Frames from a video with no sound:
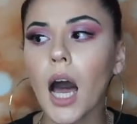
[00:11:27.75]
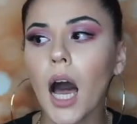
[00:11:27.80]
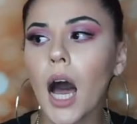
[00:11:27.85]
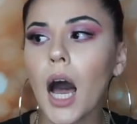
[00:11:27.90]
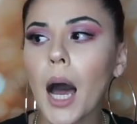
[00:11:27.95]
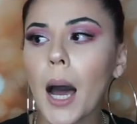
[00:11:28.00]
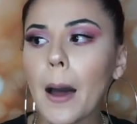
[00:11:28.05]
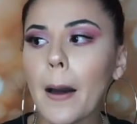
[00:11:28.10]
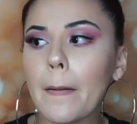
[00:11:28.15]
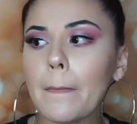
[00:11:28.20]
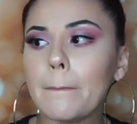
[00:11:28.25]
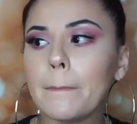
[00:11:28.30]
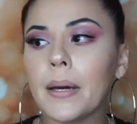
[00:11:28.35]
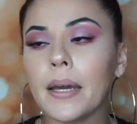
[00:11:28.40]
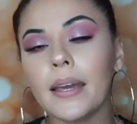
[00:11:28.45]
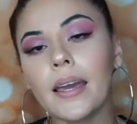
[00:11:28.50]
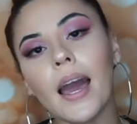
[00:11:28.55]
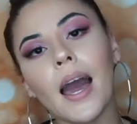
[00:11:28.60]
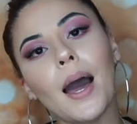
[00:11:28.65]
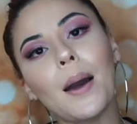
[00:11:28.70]
Um,
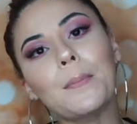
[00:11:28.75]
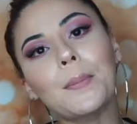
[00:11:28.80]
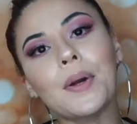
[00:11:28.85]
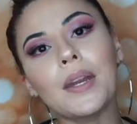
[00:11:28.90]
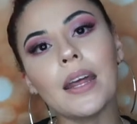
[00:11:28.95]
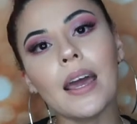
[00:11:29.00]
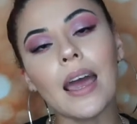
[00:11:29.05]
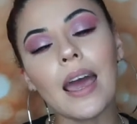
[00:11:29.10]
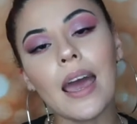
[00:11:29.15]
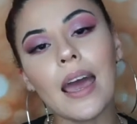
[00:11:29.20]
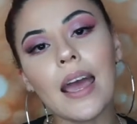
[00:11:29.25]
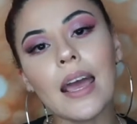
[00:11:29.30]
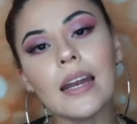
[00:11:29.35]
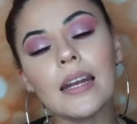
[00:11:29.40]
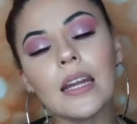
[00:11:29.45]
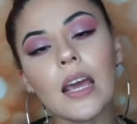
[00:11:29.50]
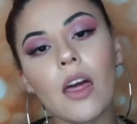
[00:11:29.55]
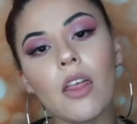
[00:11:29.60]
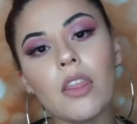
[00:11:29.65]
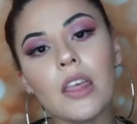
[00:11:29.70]
but yeah, I'm gonna end